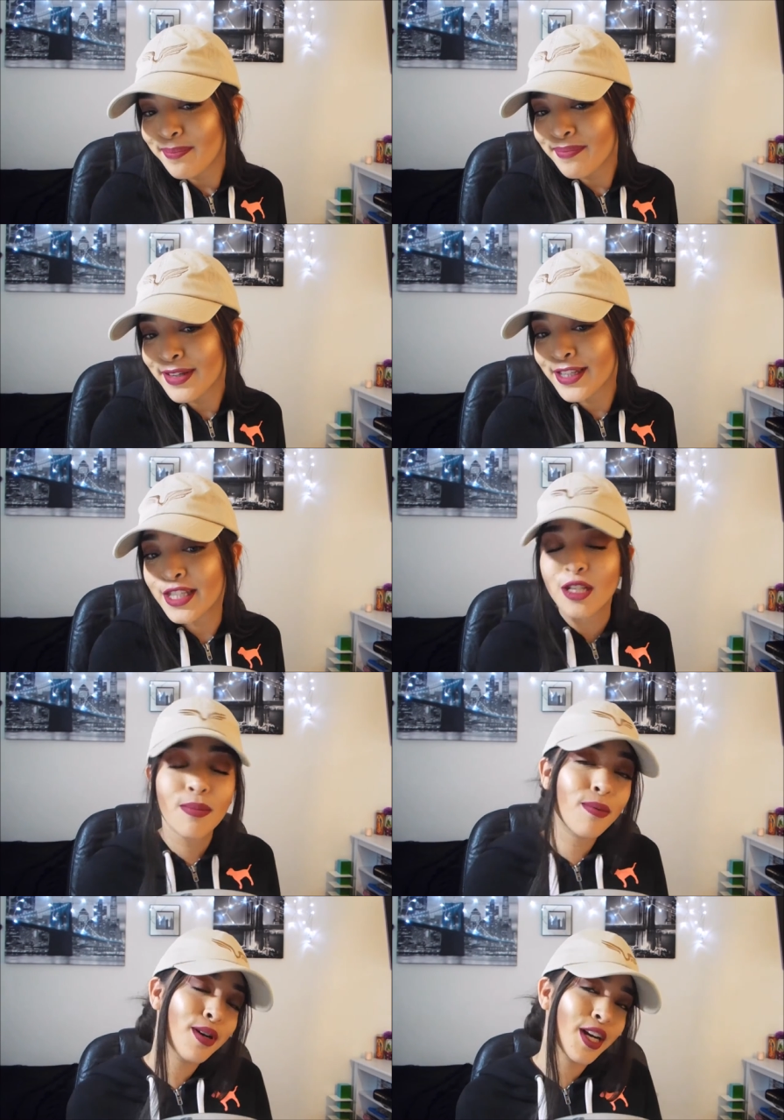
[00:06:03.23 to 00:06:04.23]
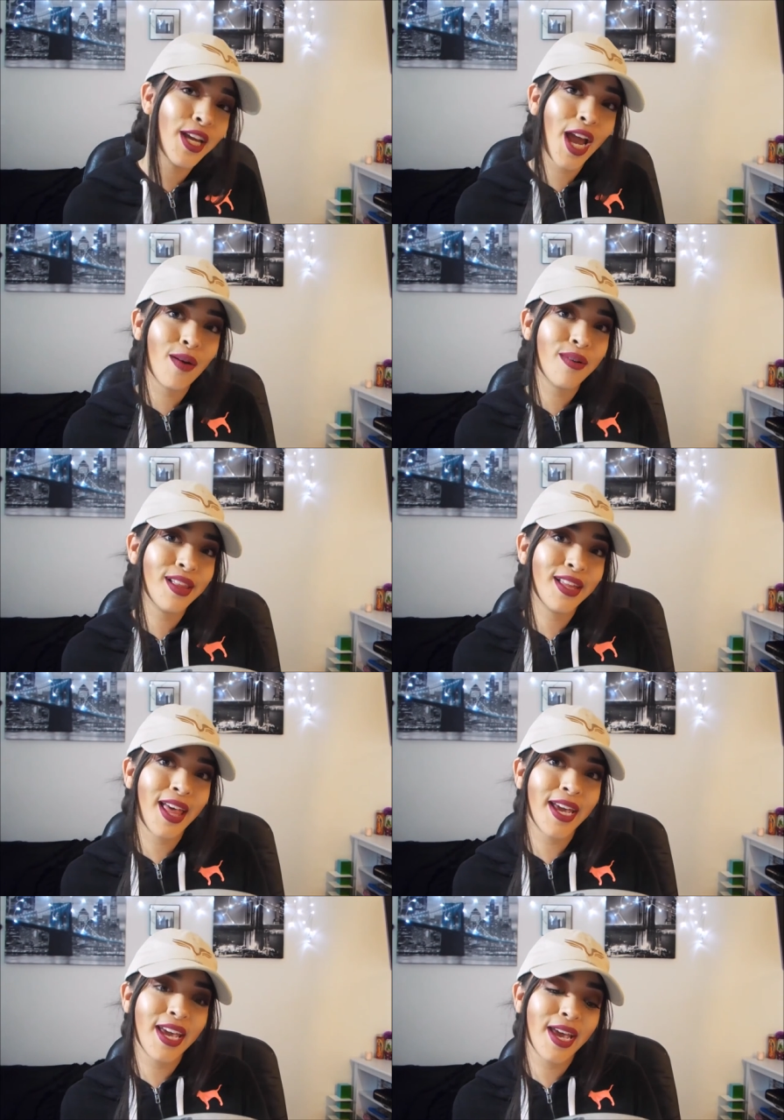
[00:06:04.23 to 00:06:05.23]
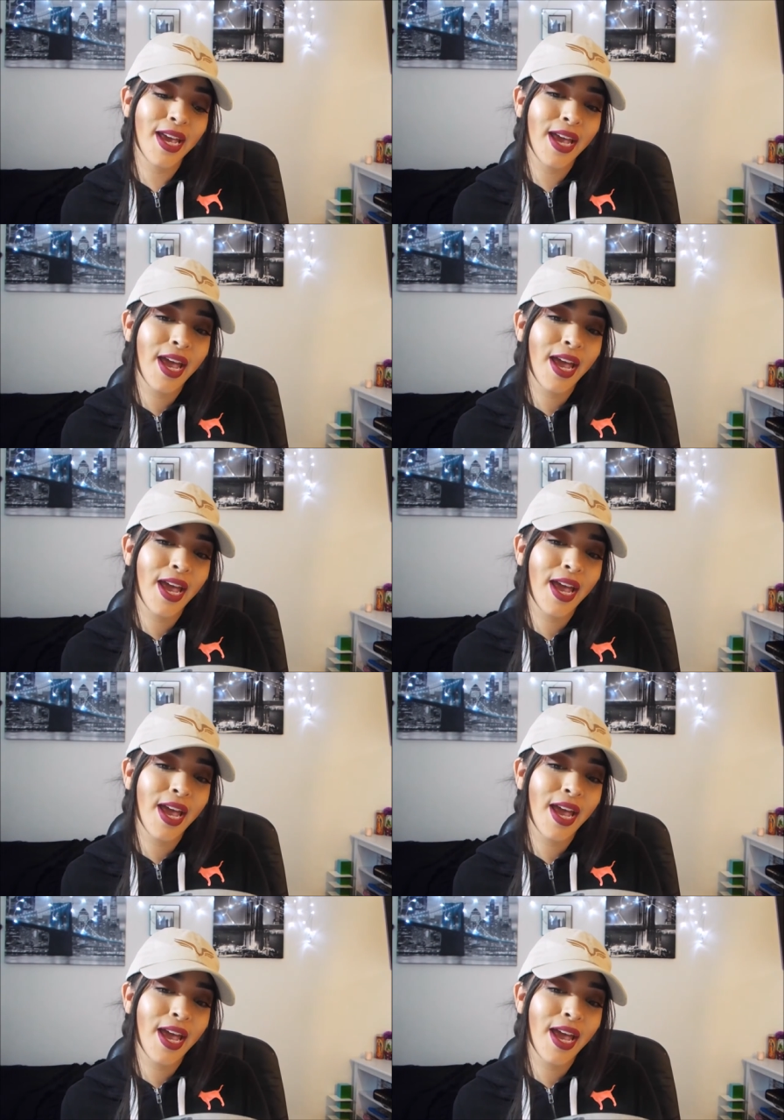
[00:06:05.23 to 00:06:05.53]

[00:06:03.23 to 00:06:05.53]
It's super pretty. I really like it.